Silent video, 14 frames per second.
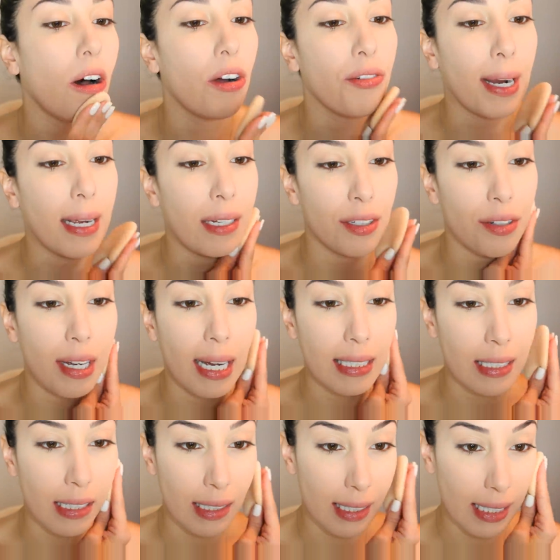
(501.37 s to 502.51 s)
All right, and you
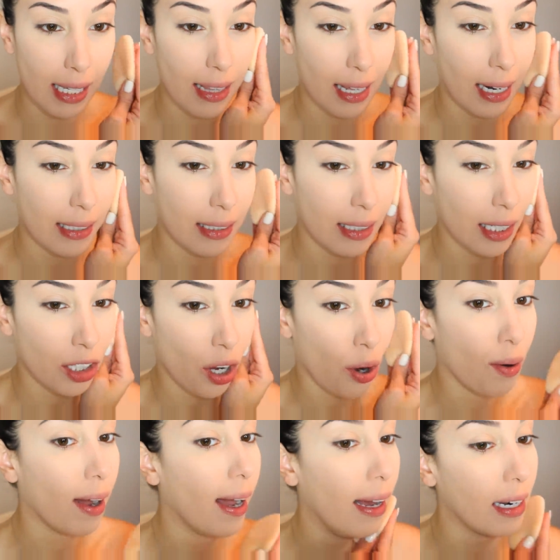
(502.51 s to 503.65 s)
guys can see that I did
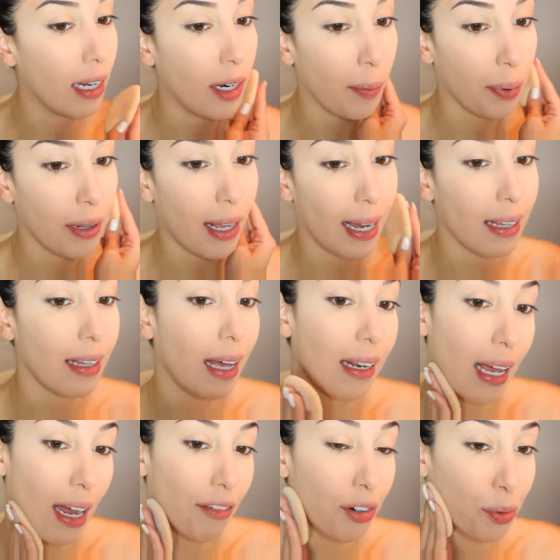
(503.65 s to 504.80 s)
go ahead and apply
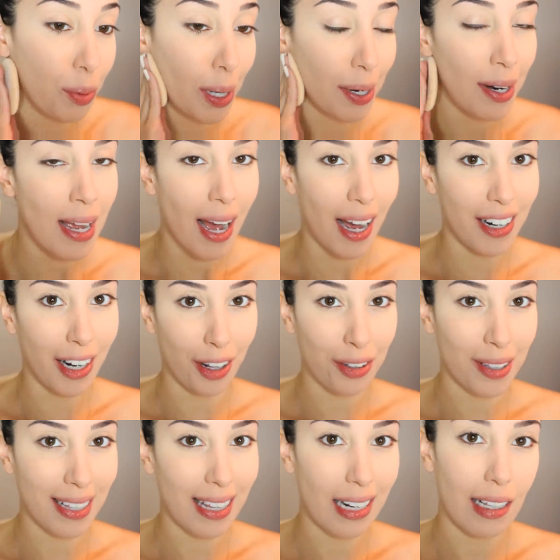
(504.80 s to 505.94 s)
that everywhere.
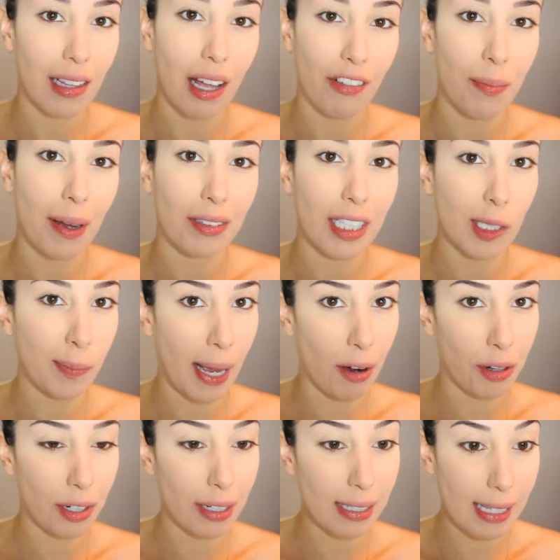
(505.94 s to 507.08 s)
Another thing that I love about this
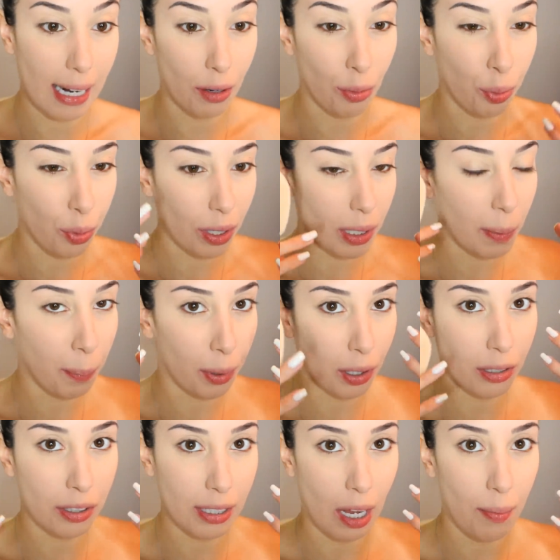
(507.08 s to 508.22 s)
powder is that it really
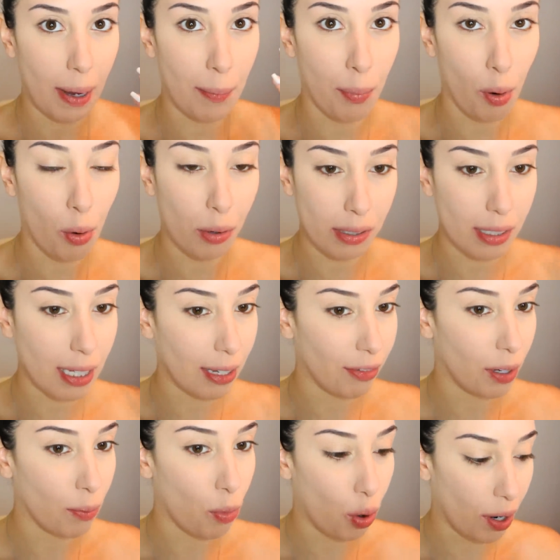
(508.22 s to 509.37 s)
blurs out my pores
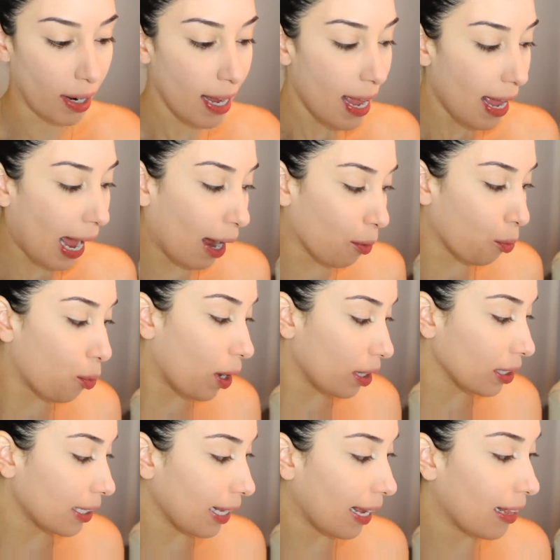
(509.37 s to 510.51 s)
even more. I
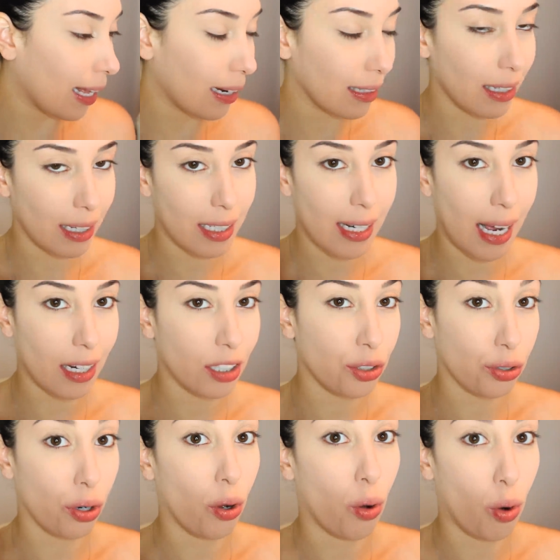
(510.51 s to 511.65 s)
will say that it does not
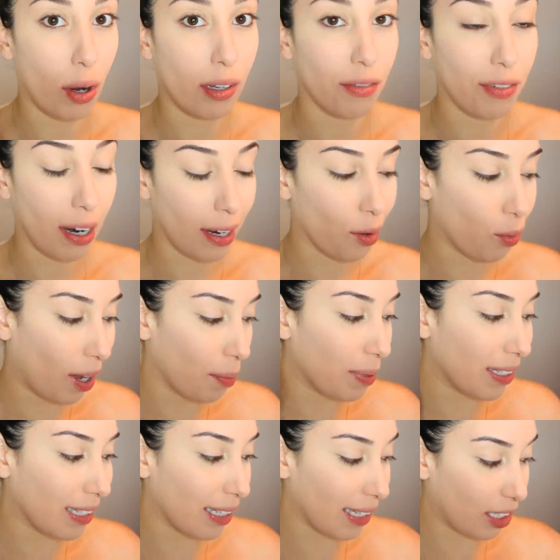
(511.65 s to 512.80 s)
control oil very well,
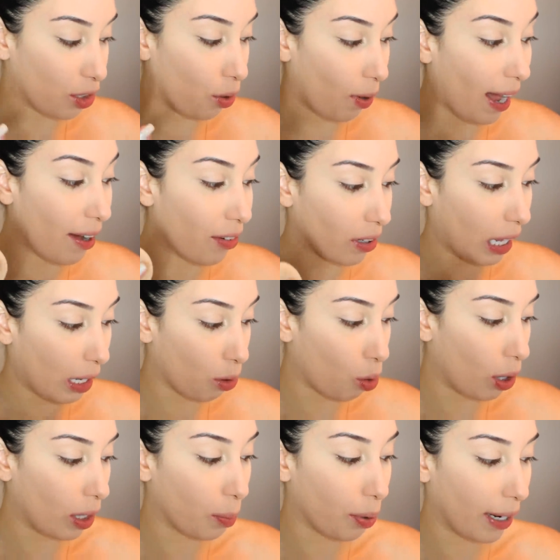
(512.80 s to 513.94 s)
but since I don't have a lot
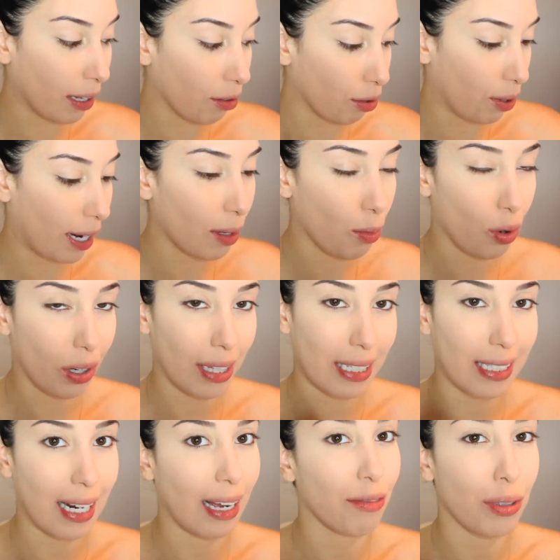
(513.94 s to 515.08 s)
of oil breakthrough anymore,
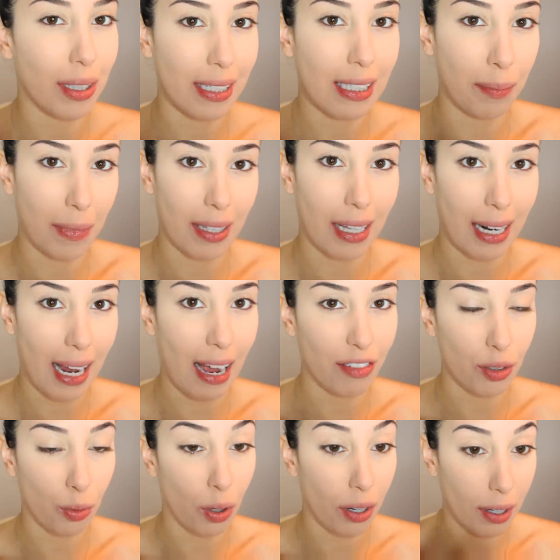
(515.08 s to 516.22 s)
that's not really something that I
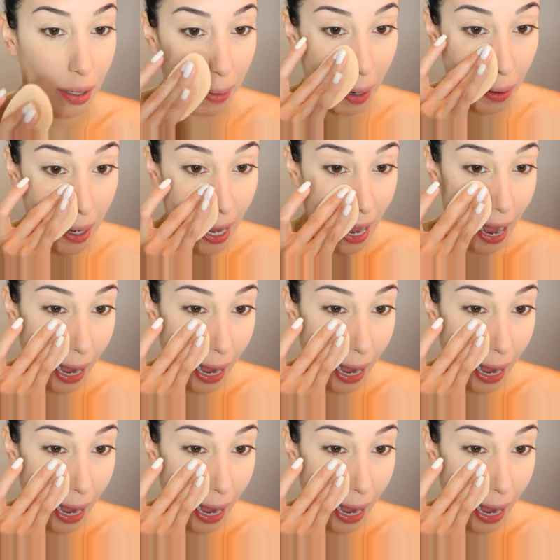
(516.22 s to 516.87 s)
have to worry about.